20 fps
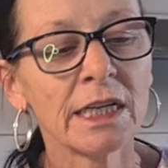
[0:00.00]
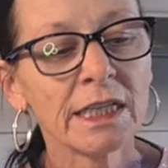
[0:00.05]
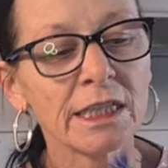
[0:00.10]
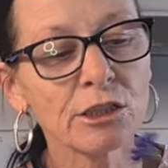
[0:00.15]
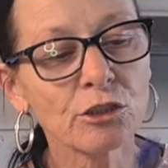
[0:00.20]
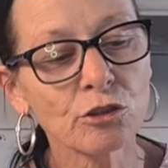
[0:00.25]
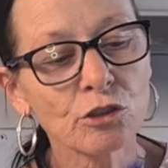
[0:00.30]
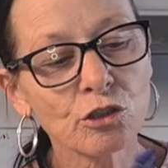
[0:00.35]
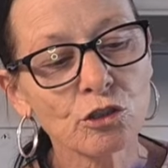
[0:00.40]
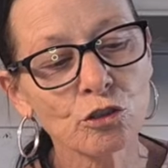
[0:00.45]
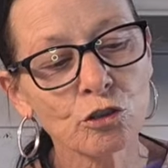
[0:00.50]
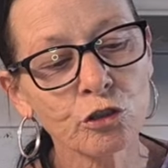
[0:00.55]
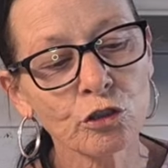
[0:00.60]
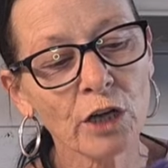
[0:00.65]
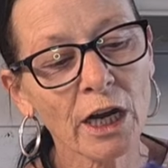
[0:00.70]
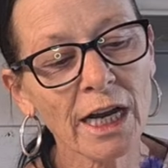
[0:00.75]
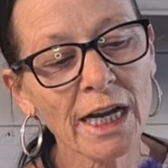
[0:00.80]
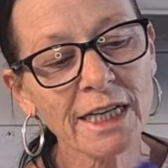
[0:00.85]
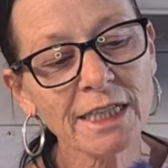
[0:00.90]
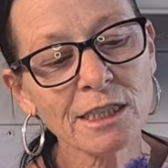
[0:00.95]
is just
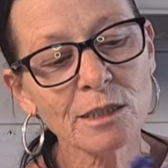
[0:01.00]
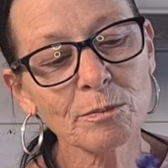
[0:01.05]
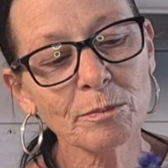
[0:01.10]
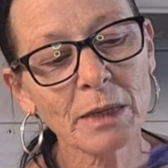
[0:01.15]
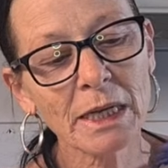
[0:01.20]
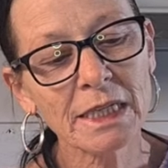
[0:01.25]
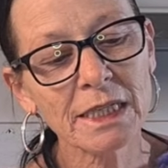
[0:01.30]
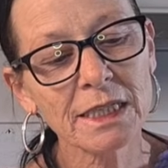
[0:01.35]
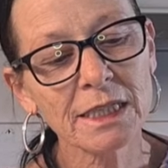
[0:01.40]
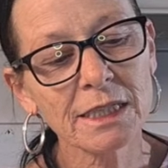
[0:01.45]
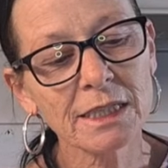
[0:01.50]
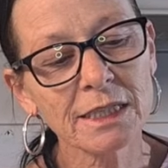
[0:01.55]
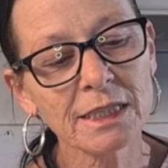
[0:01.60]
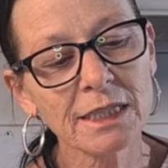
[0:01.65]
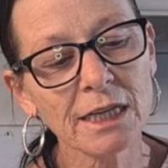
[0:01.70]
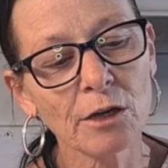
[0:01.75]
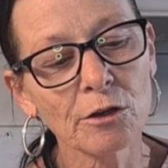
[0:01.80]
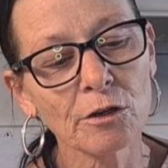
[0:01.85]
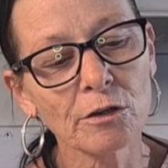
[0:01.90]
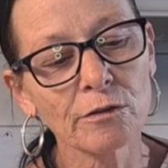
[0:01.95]
try to bend
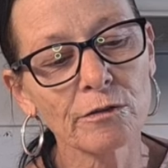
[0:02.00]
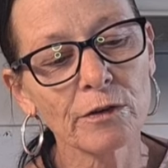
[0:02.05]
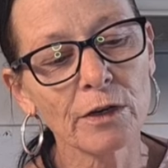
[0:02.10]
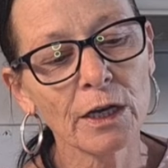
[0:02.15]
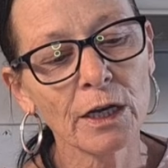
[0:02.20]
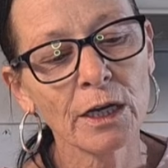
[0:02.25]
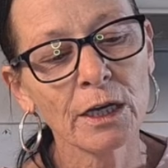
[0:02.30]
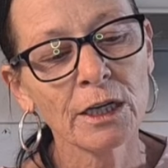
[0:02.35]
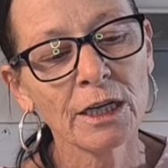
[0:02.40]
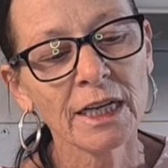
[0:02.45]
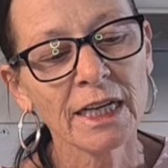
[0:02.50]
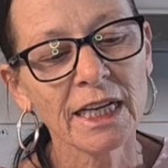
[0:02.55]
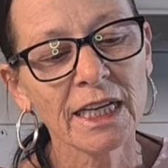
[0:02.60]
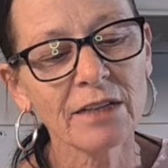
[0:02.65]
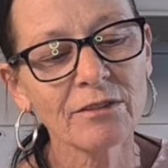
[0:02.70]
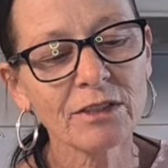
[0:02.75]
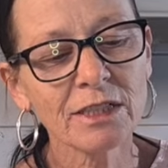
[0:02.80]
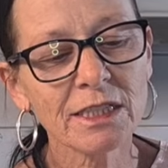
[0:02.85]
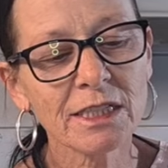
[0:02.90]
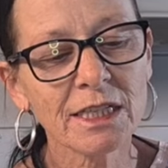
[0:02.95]
it over
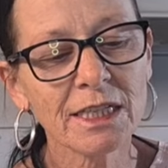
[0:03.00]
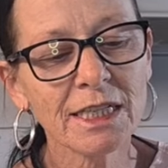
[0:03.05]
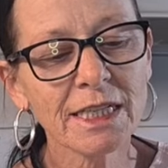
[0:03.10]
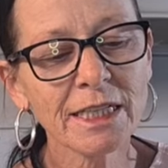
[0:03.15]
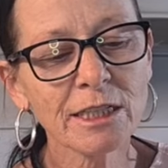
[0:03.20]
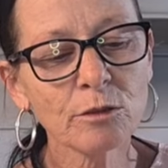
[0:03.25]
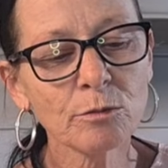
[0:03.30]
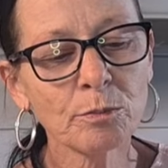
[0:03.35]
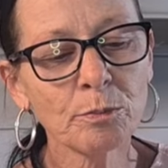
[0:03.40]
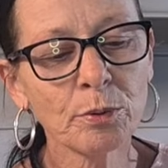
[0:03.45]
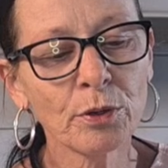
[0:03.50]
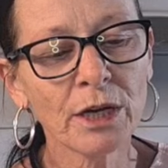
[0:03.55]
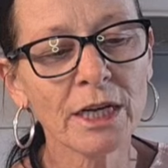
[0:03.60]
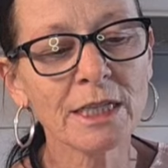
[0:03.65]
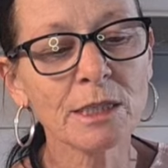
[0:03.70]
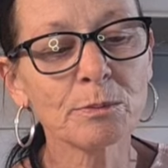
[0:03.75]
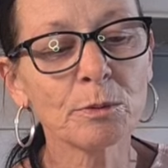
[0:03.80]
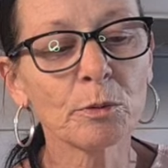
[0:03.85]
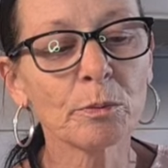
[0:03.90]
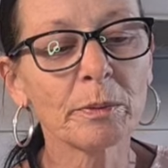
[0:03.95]
give it a little
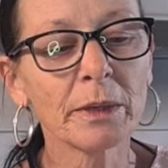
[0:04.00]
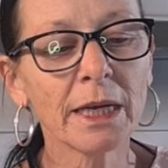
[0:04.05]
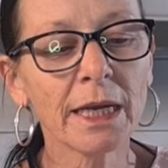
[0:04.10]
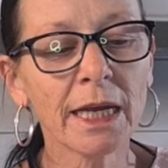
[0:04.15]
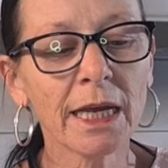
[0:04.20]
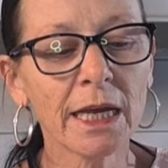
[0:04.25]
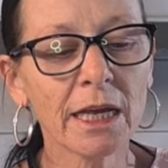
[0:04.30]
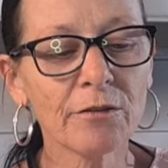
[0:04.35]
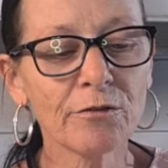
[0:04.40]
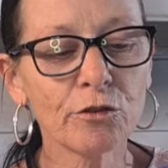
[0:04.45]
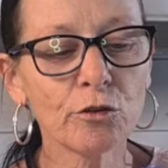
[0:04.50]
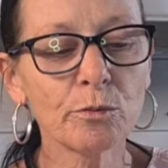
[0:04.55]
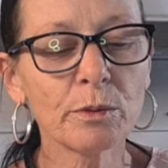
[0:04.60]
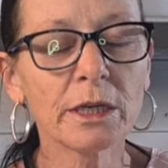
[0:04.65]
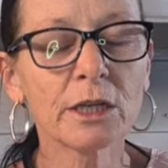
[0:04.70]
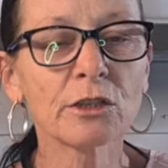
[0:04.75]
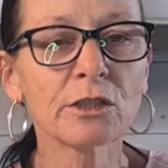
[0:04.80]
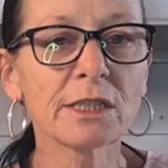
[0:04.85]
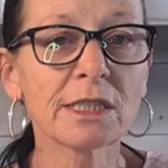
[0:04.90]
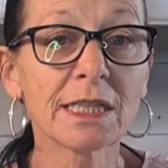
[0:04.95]
press, but be careful
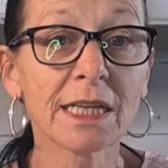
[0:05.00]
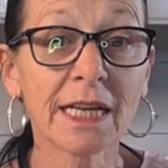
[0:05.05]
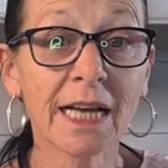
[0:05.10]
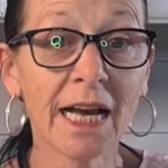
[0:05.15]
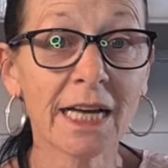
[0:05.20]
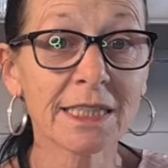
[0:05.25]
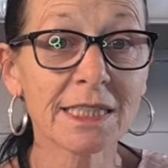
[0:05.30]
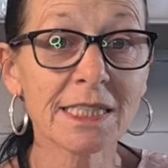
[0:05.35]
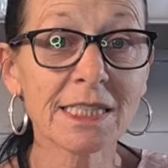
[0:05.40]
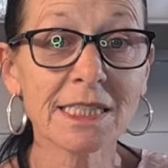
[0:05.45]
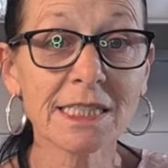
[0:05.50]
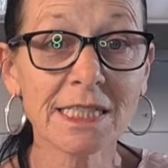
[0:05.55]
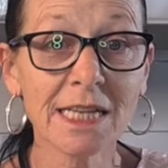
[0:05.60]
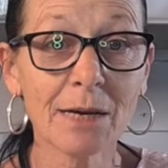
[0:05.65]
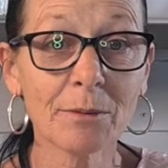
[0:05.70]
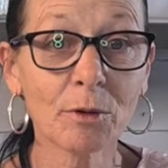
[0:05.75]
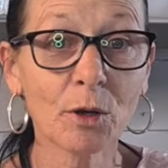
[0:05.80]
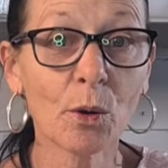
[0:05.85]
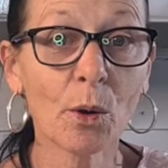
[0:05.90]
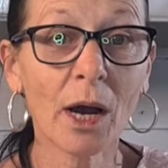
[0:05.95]
because they can
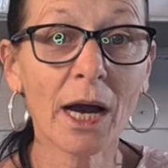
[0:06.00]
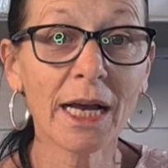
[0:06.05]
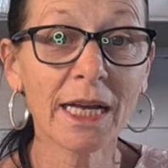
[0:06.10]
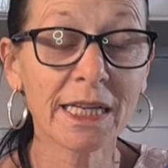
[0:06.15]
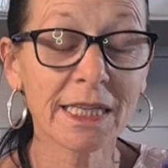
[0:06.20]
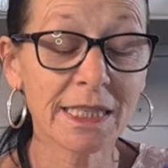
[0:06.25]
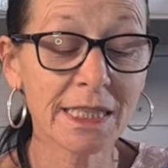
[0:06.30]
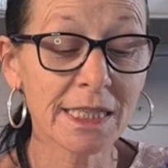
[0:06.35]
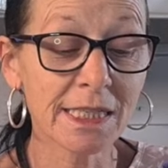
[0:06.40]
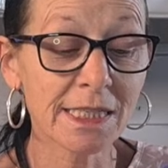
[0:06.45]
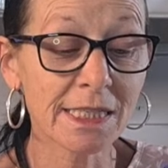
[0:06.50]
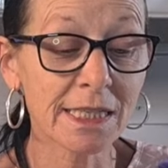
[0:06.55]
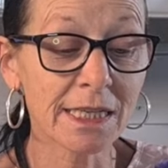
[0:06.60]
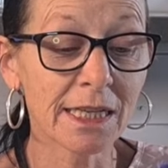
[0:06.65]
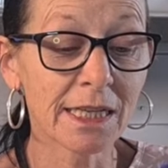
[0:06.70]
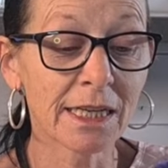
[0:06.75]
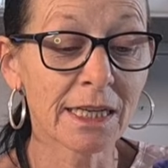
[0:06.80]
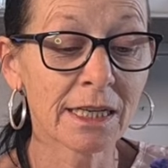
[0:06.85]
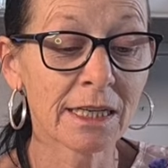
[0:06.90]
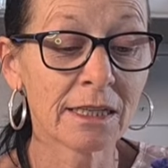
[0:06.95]
snap quite
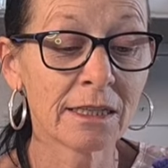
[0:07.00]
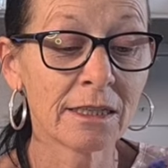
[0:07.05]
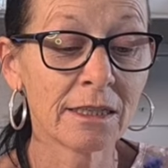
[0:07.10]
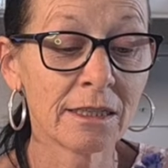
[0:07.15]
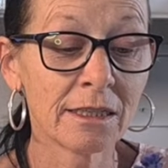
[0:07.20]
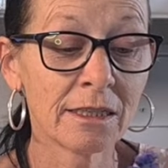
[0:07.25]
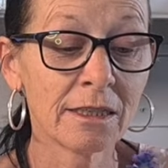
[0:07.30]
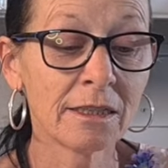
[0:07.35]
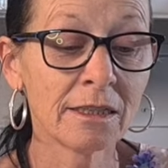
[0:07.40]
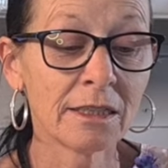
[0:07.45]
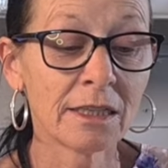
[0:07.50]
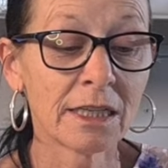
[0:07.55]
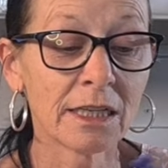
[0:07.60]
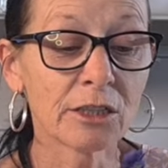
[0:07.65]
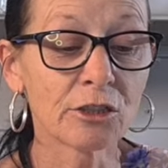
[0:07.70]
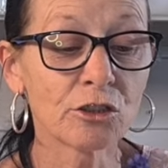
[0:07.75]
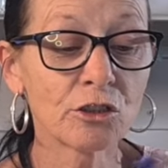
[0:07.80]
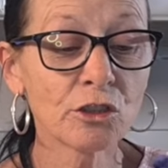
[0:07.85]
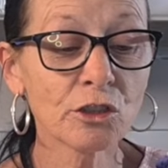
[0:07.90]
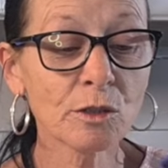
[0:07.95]
easily.
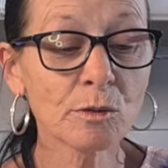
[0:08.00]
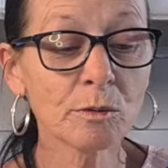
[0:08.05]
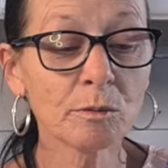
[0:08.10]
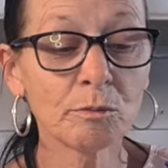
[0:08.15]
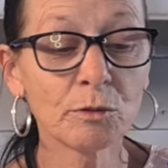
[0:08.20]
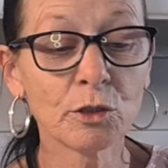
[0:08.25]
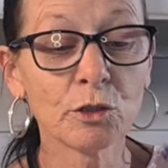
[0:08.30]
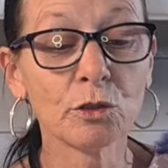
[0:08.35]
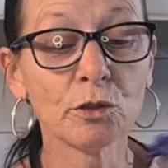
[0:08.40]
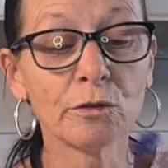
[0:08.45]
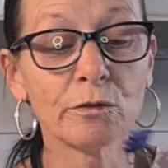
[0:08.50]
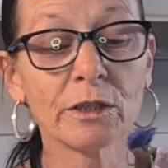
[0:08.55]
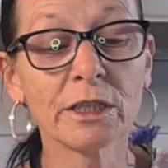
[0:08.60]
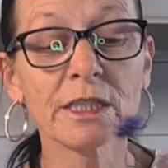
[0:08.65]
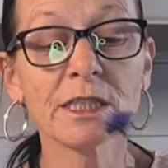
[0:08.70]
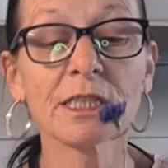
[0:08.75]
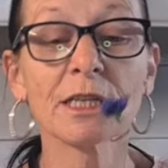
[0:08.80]
And just manoeuvre it